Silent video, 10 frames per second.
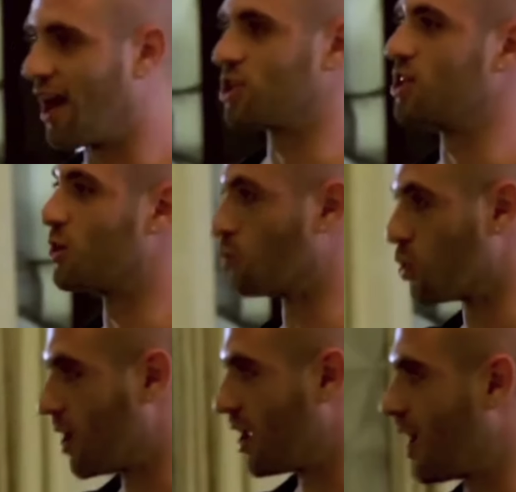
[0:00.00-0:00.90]
actually need a
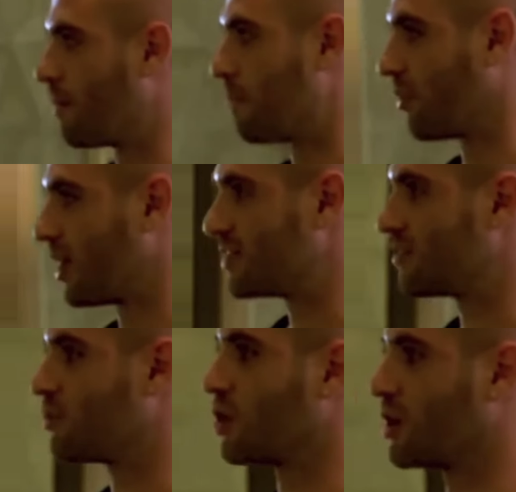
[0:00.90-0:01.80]
roommate at my
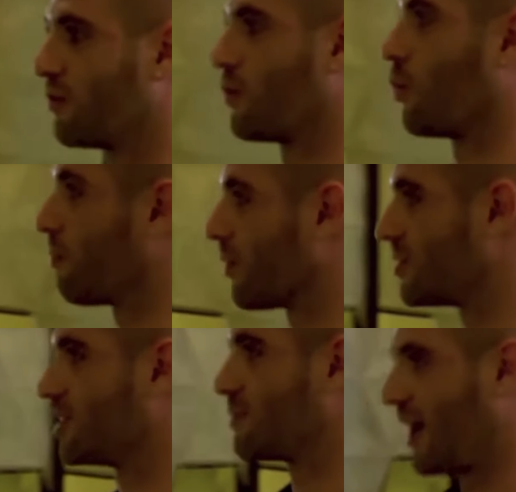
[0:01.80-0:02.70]
place. We're looking for one
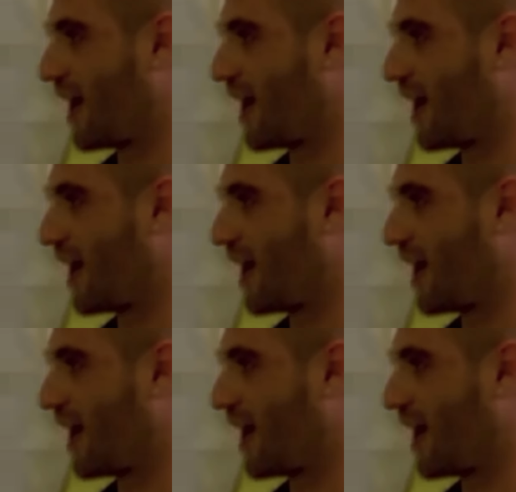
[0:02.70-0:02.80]
person. It's about